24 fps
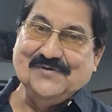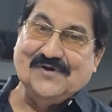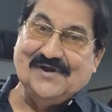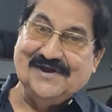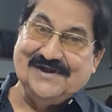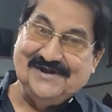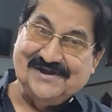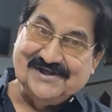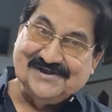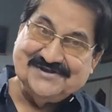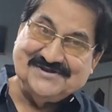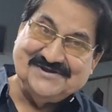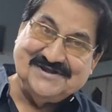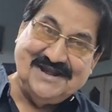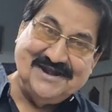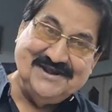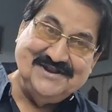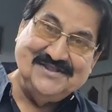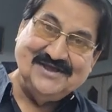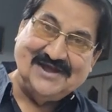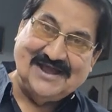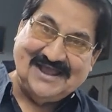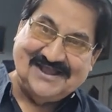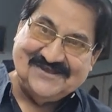to
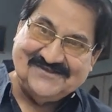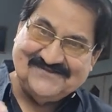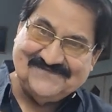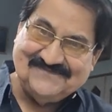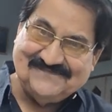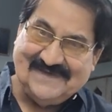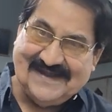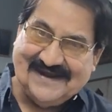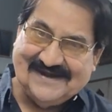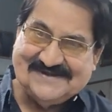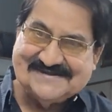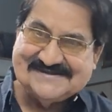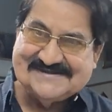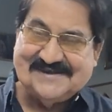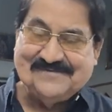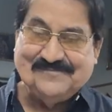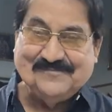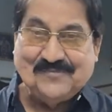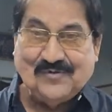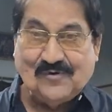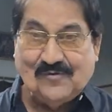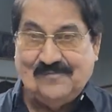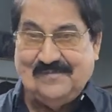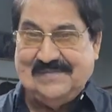understand the aspects
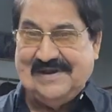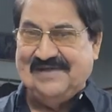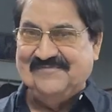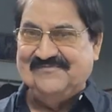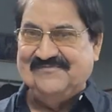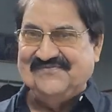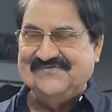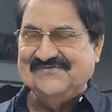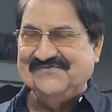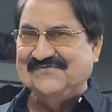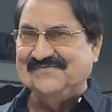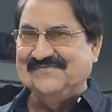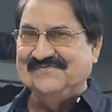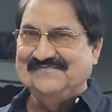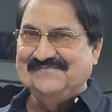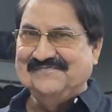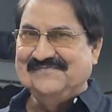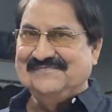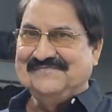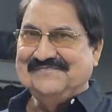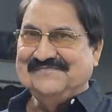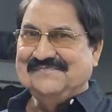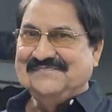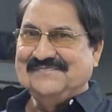and problems
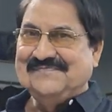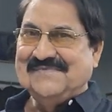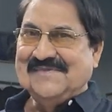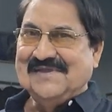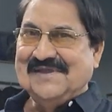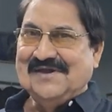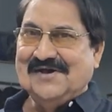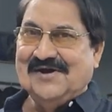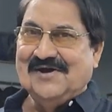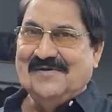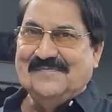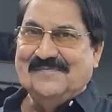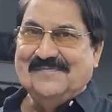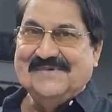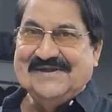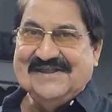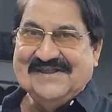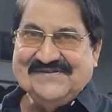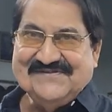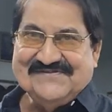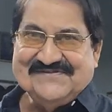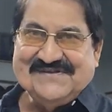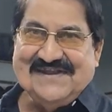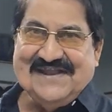
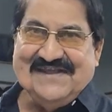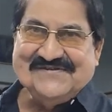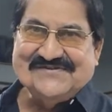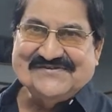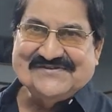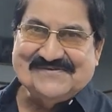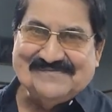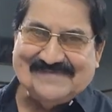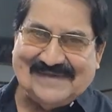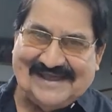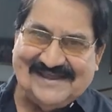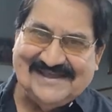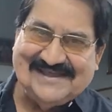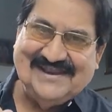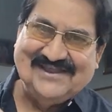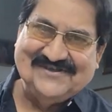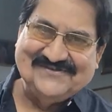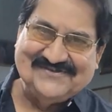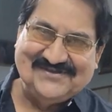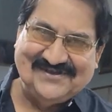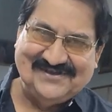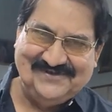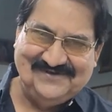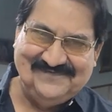of distressed
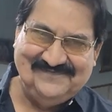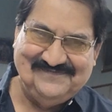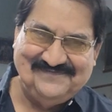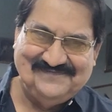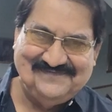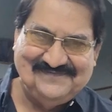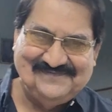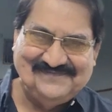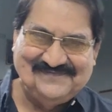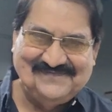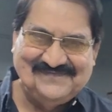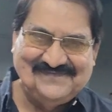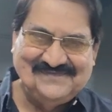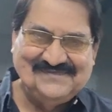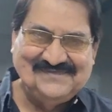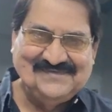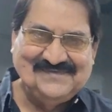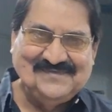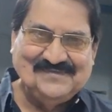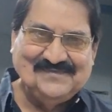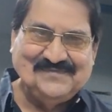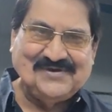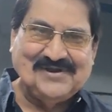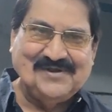migration
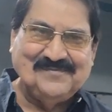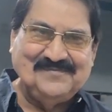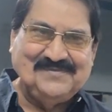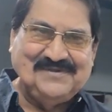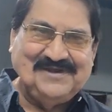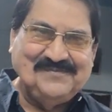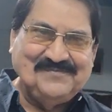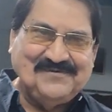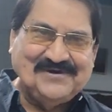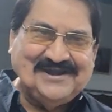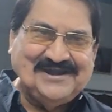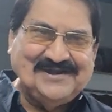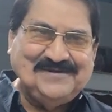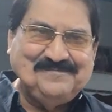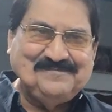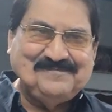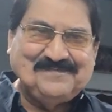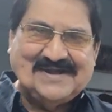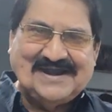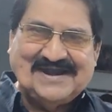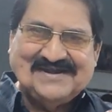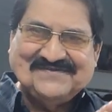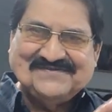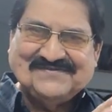from
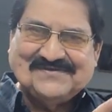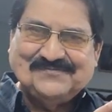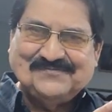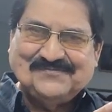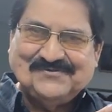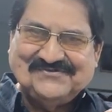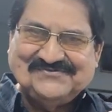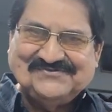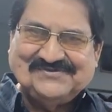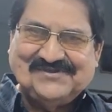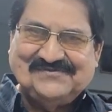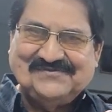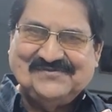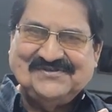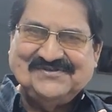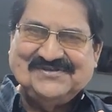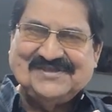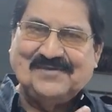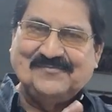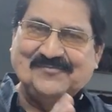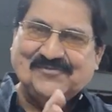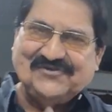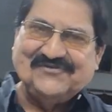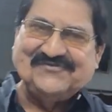different parts of Western
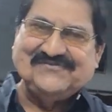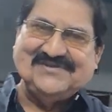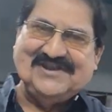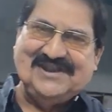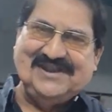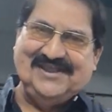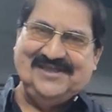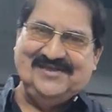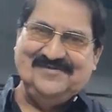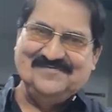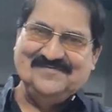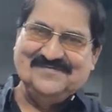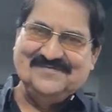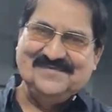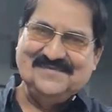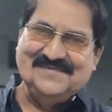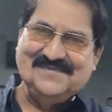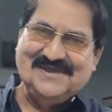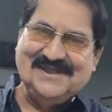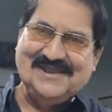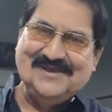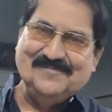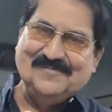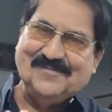Odisha, mostly
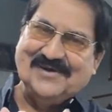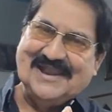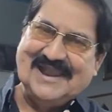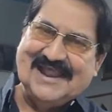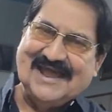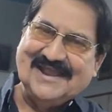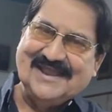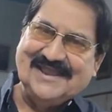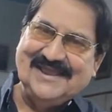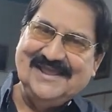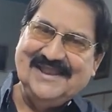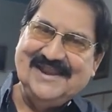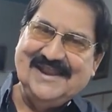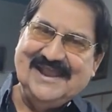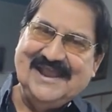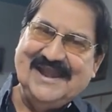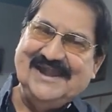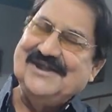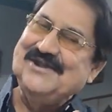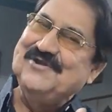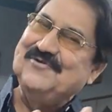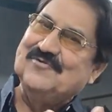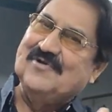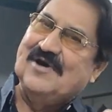in Balangir
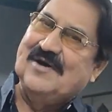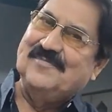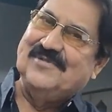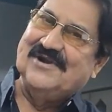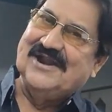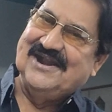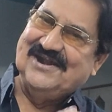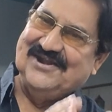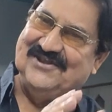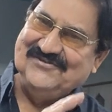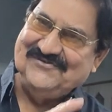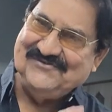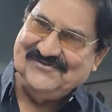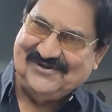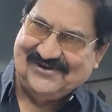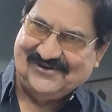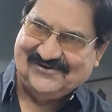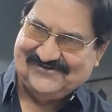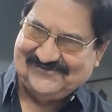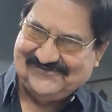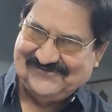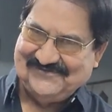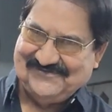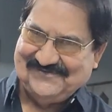and Nuapada
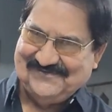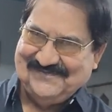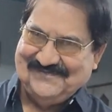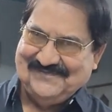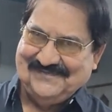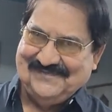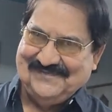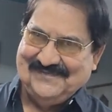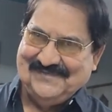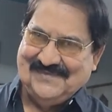districts.